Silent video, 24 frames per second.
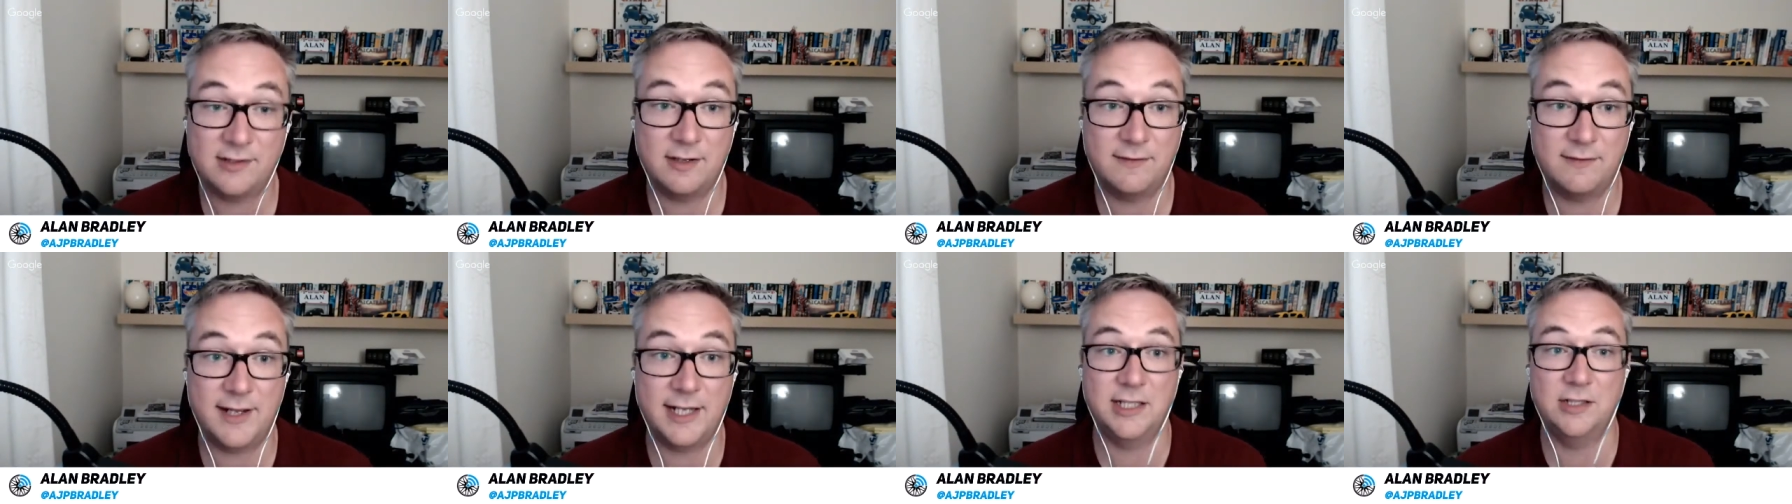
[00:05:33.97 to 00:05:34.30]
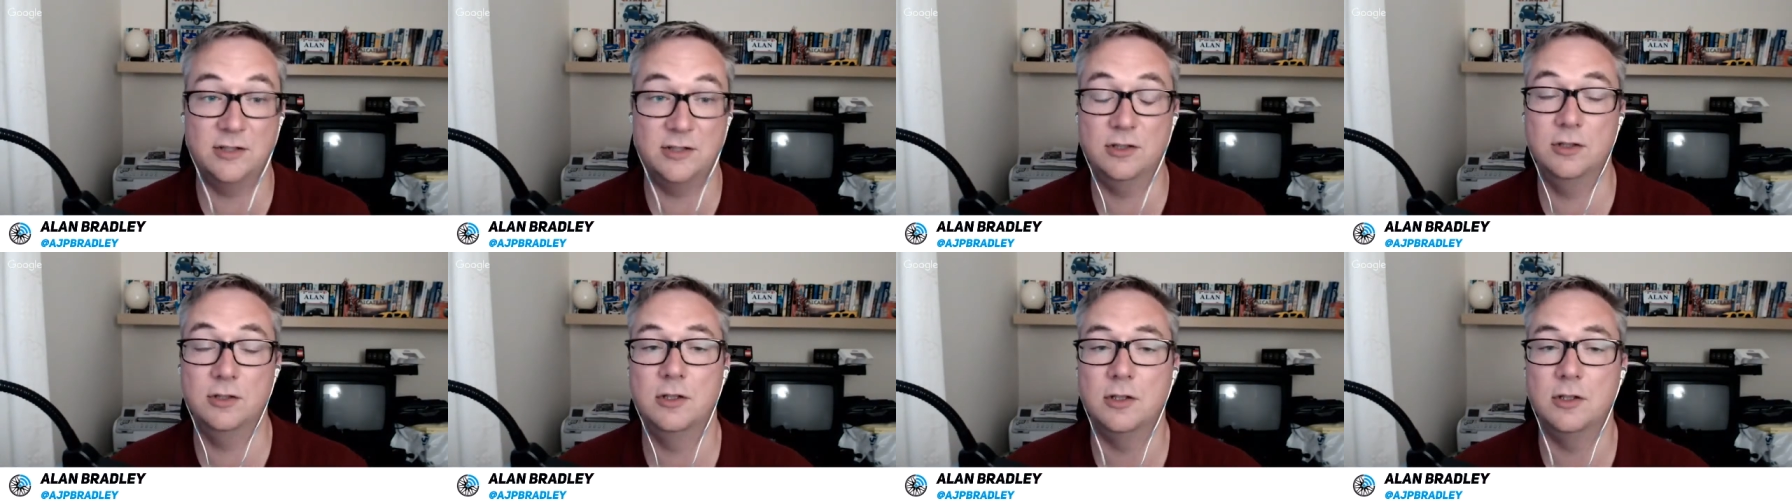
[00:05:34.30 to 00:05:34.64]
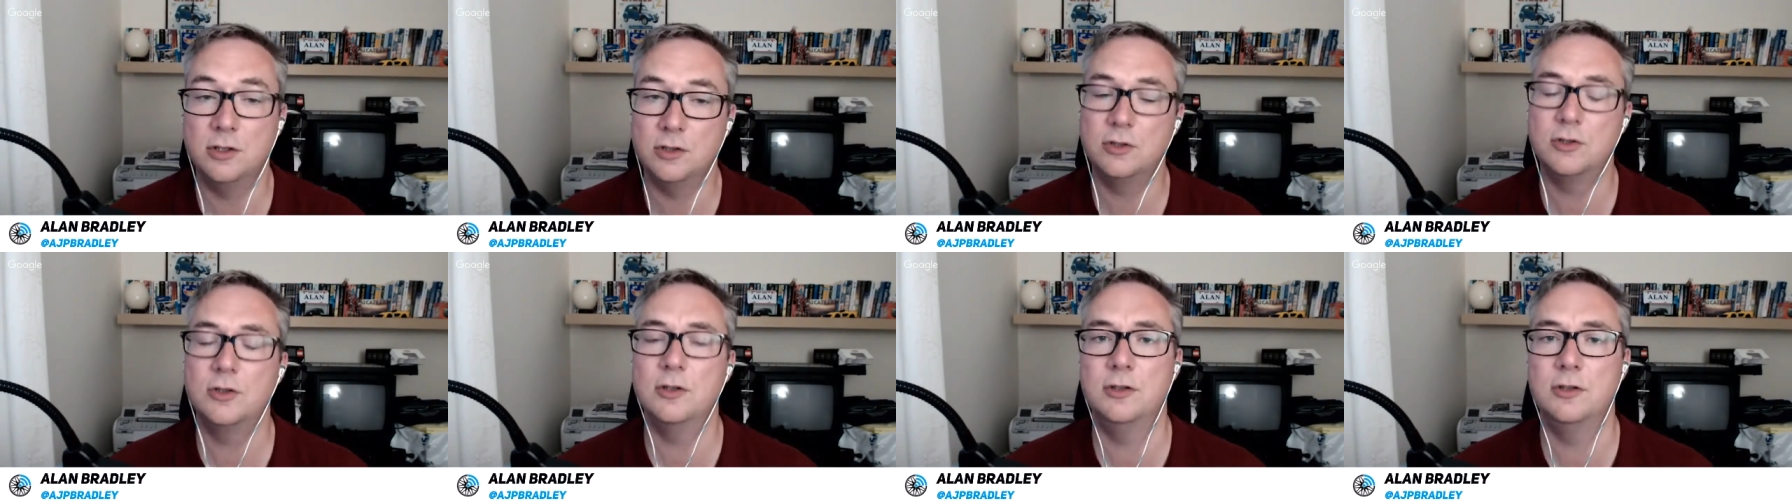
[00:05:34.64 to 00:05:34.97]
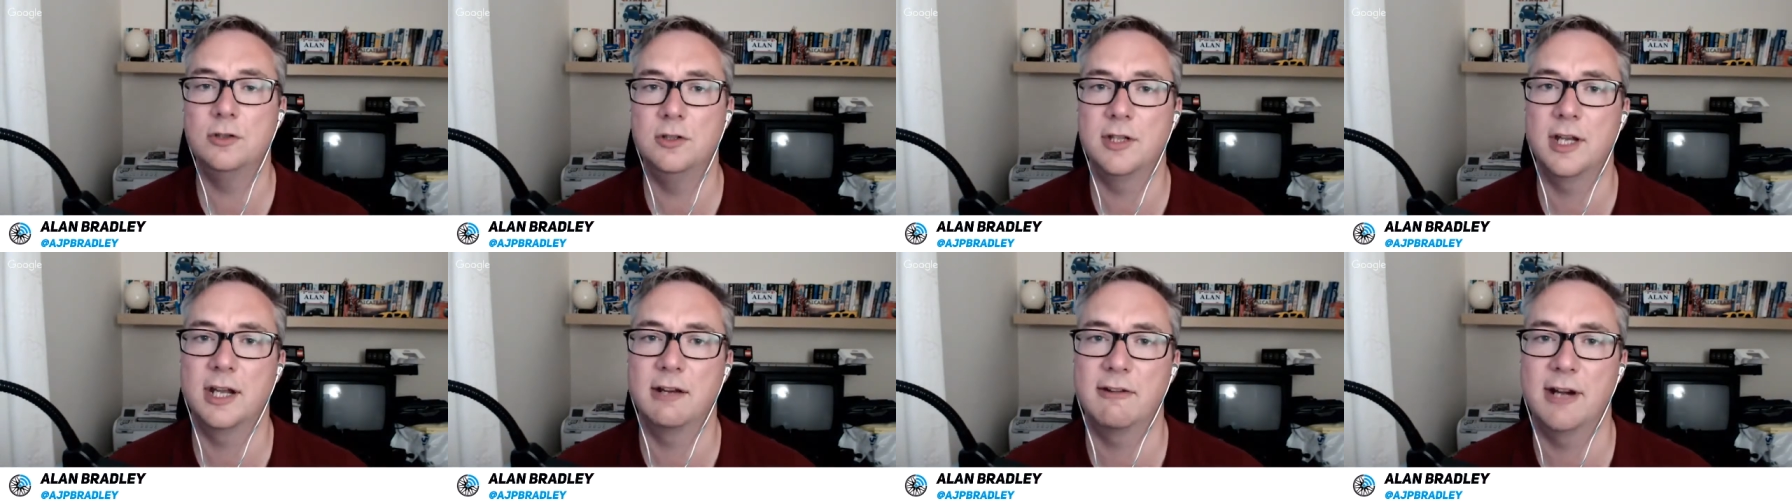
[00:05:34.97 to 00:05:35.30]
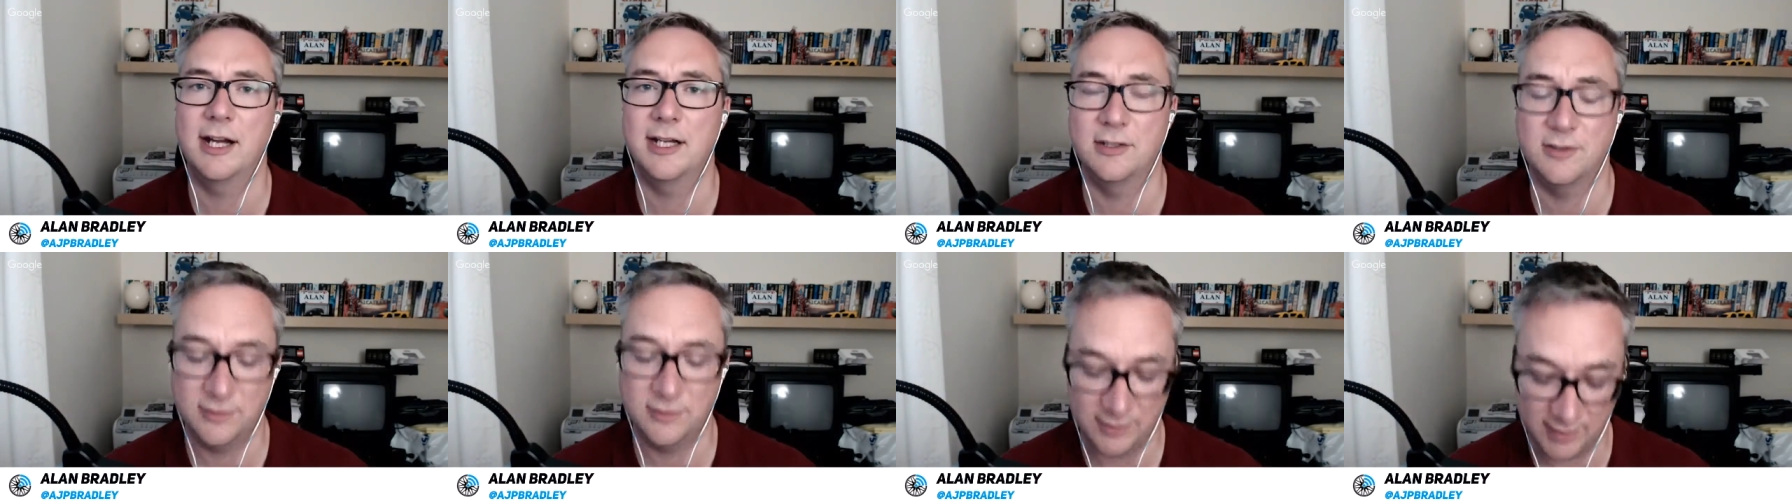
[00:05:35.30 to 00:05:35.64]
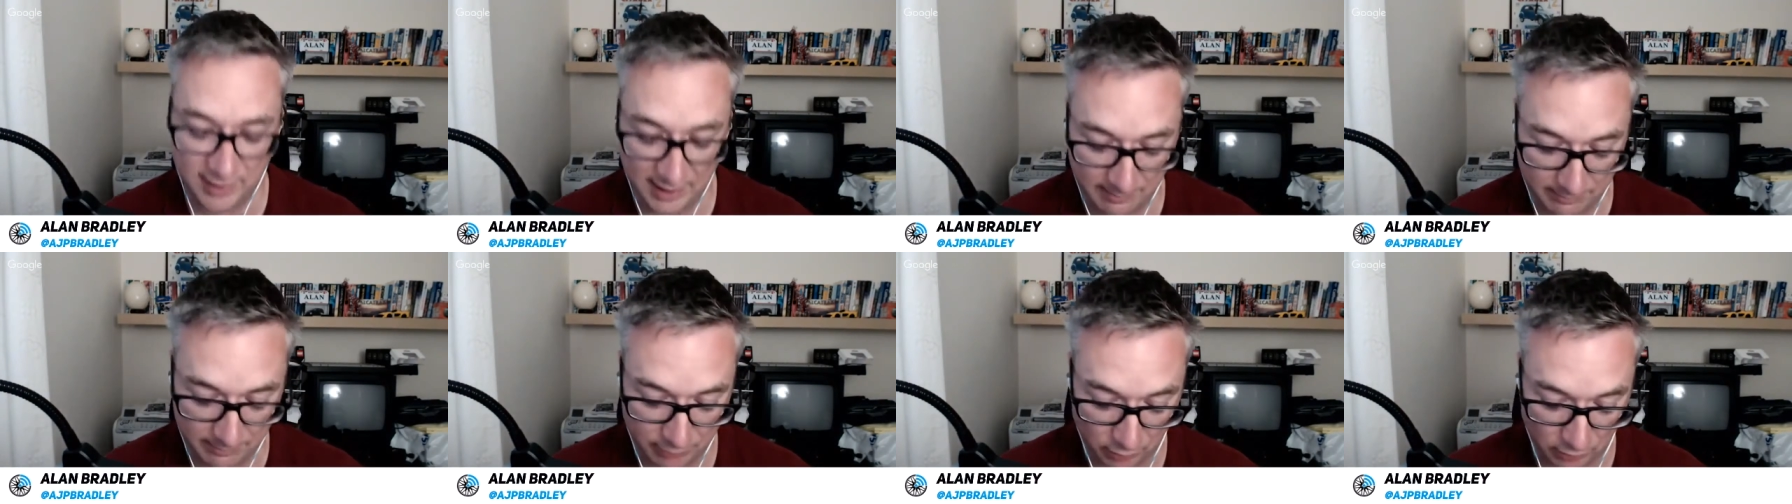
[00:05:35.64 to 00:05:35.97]
have added two new directors to
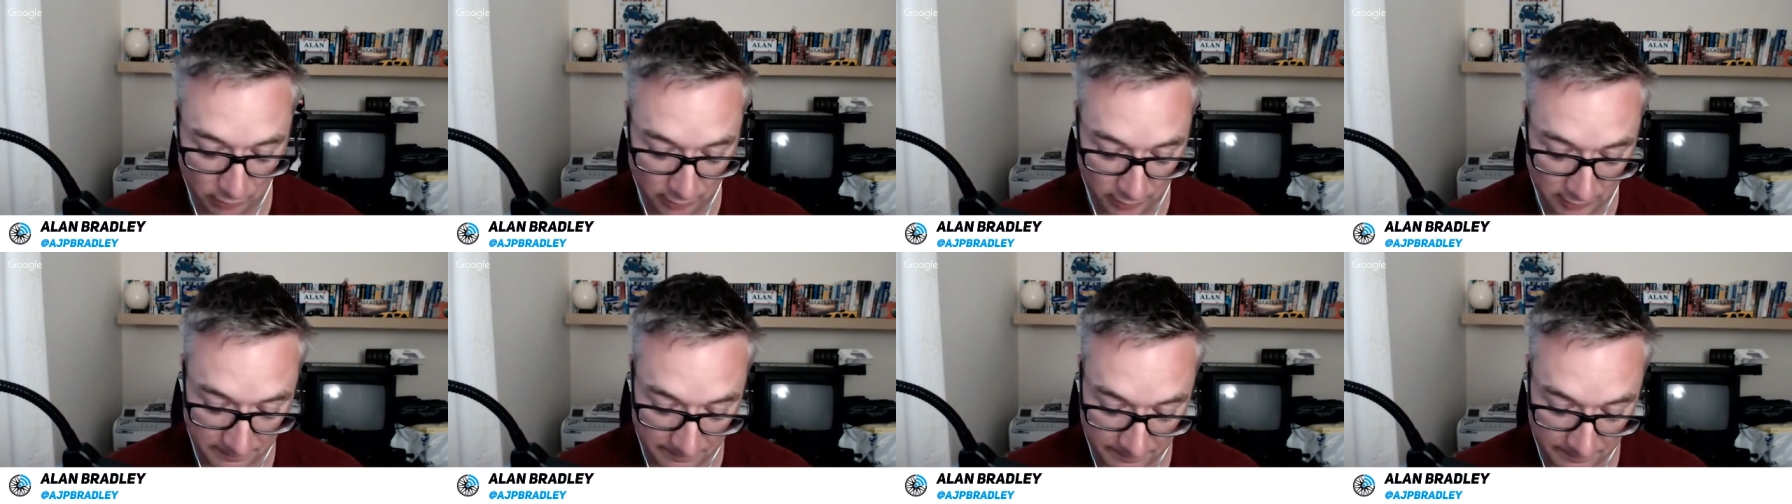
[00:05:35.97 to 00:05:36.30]
their board,